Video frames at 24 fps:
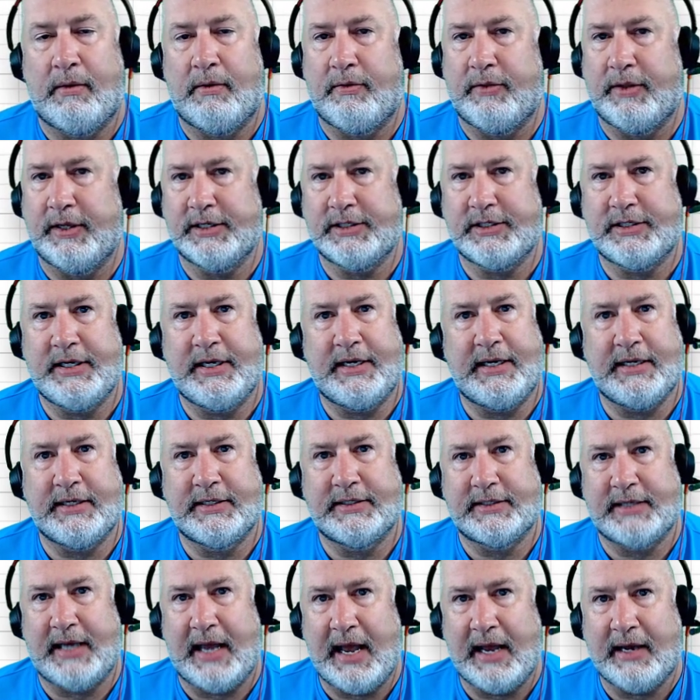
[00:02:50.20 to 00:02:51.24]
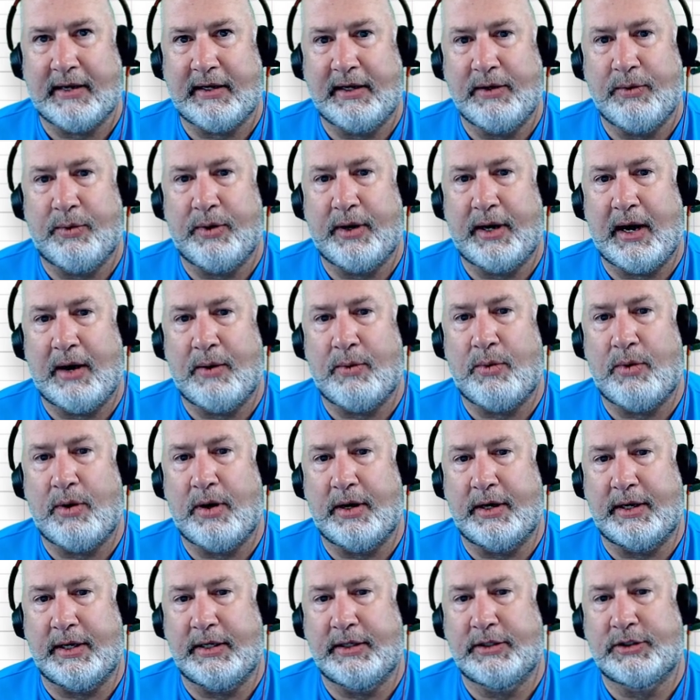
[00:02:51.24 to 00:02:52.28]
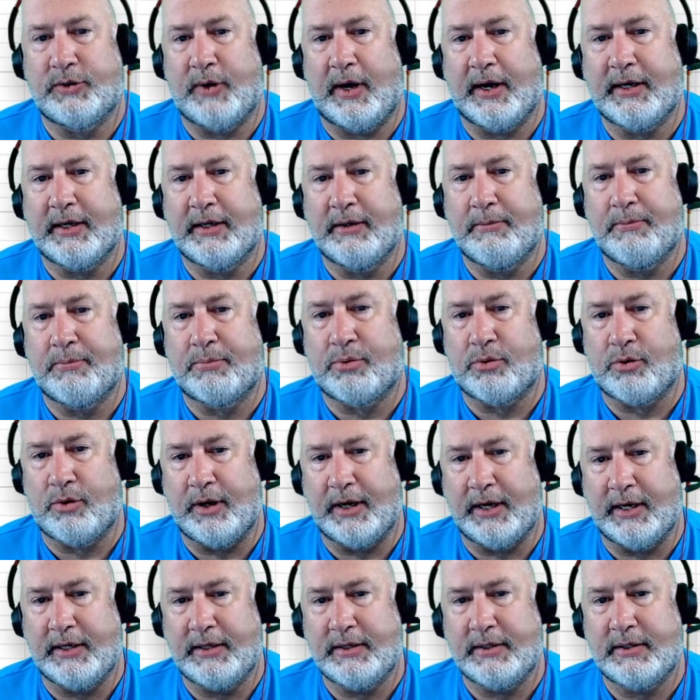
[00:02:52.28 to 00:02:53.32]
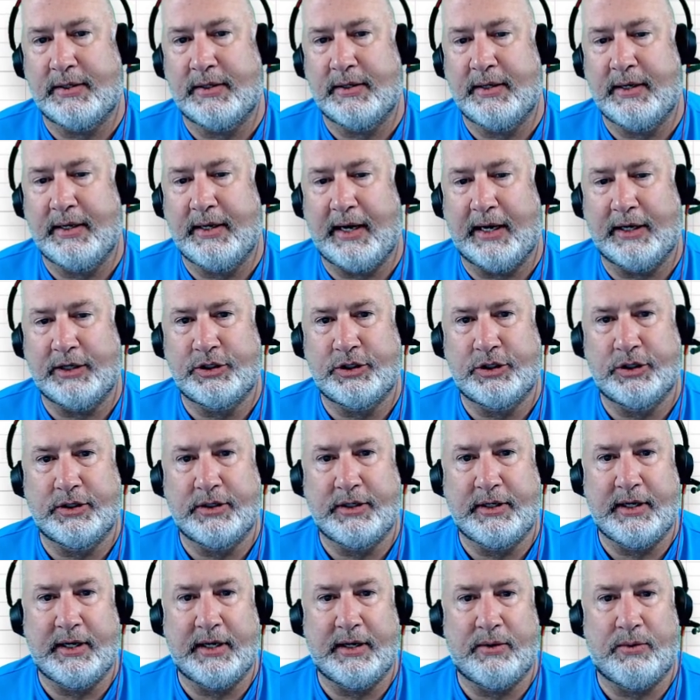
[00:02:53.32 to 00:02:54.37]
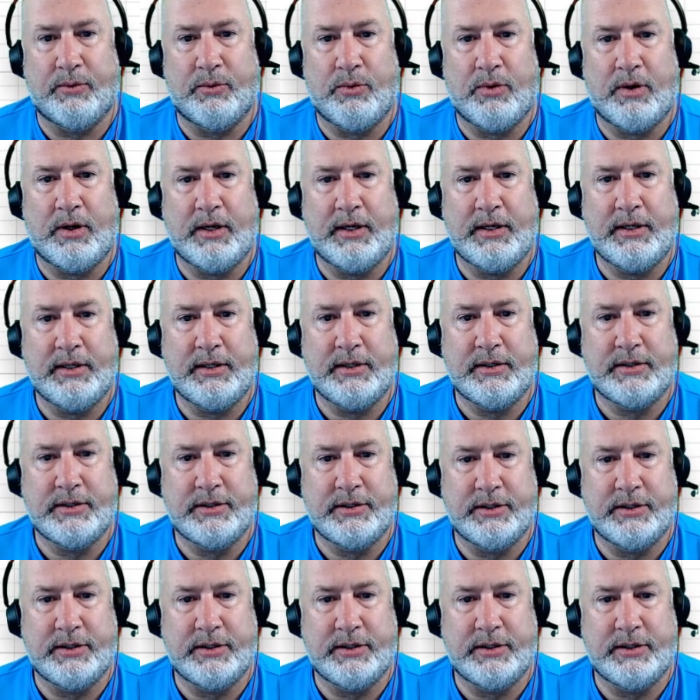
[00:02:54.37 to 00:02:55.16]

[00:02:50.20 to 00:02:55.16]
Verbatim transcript: This did exactly what I wanted, so I could print, and I should get 5